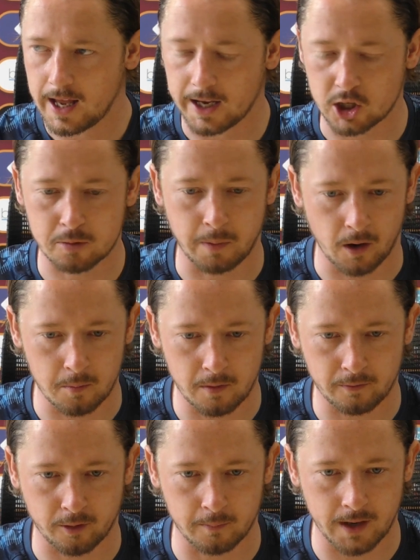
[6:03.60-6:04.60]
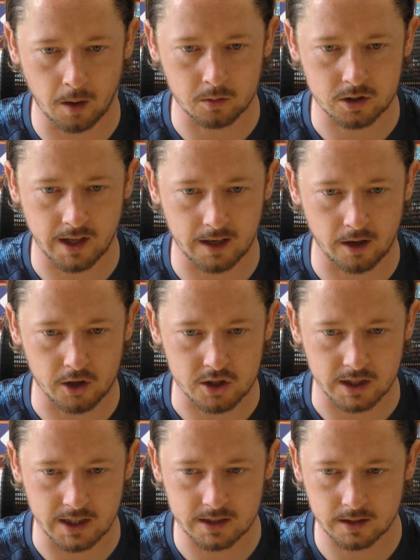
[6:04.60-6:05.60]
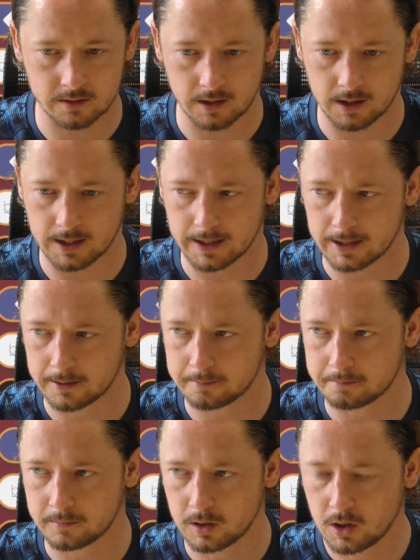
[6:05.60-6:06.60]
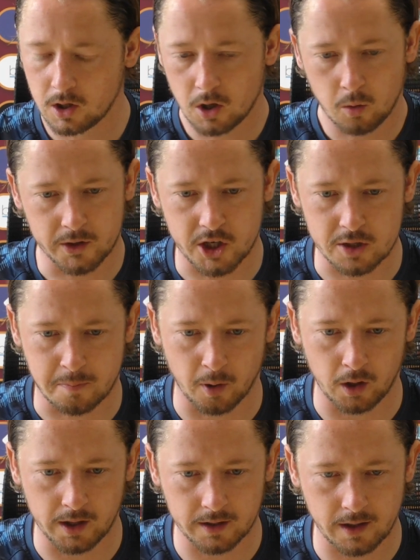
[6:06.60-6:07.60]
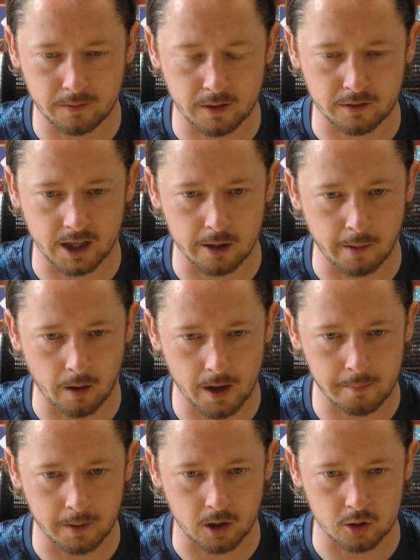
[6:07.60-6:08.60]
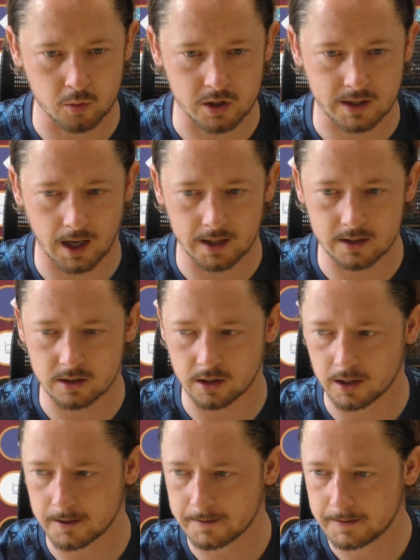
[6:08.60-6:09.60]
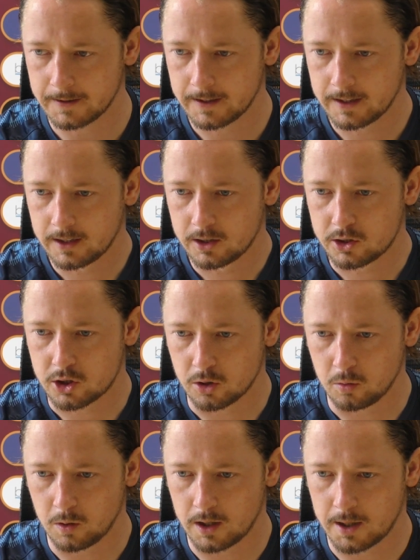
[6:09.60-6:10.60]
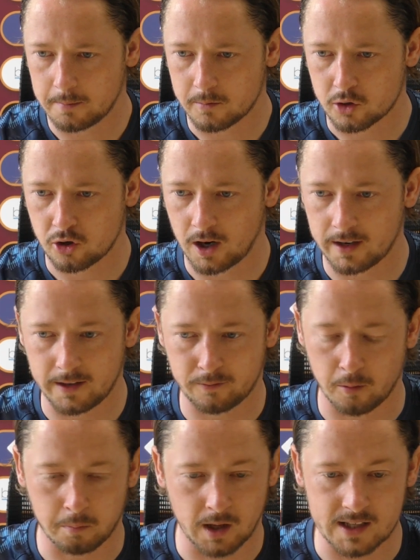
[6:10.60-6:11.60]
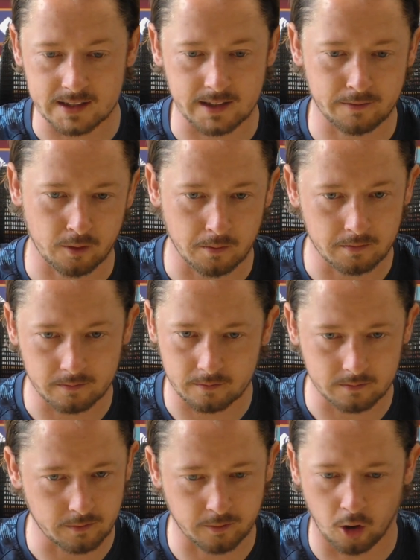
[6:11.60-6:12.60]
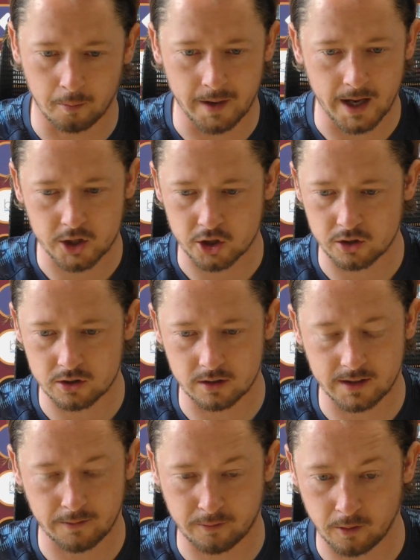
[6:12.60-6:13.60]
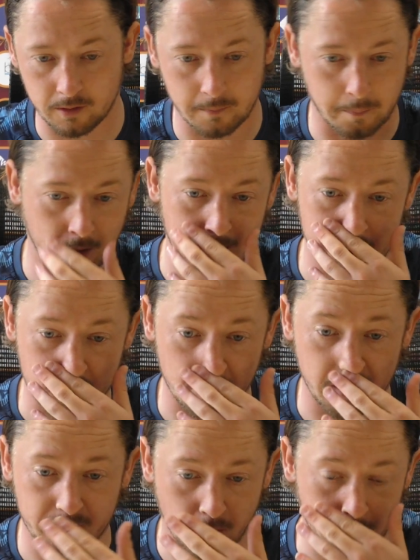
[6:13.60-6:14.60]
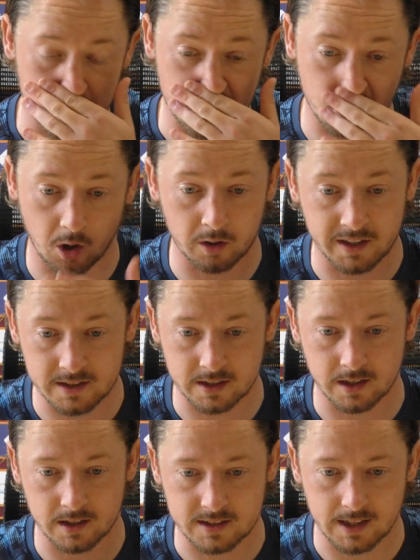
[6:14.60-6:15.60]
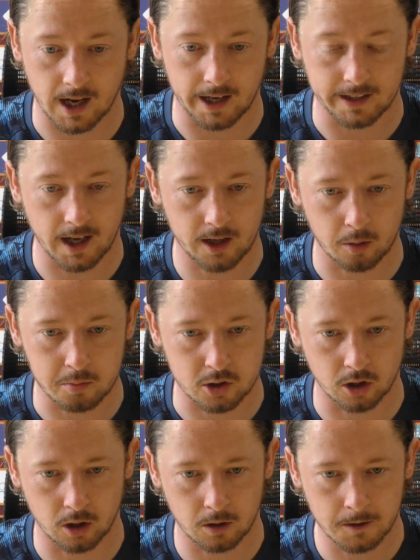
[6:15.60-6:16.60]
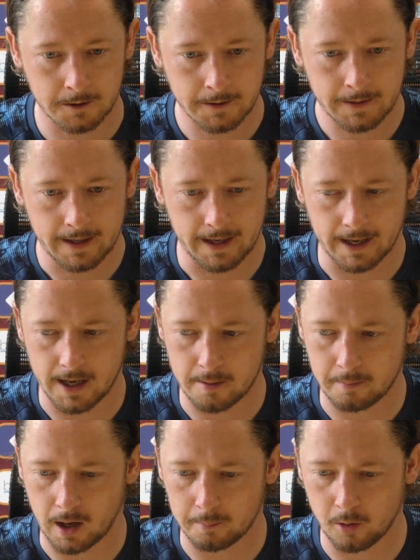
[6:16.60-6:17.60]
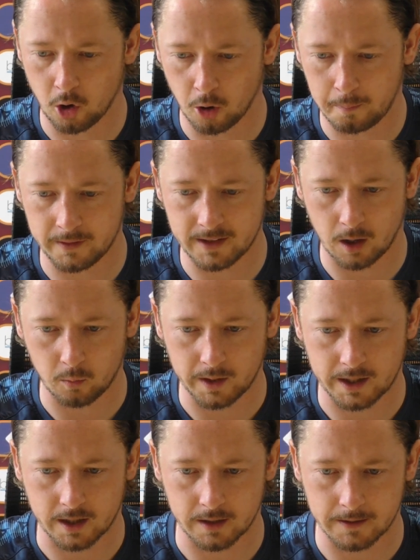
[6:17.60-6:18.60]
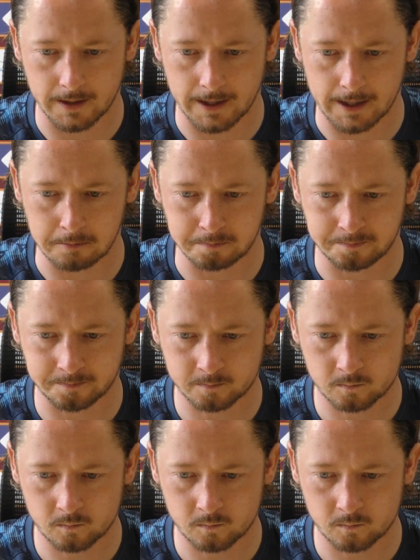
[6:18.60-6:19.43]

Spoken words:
experiment from now until the end of the season, which is brilliant if you think about it, because we're starting to try different players in different formations and different players coming from the squad into the starting lineup. So I'm hoping that we can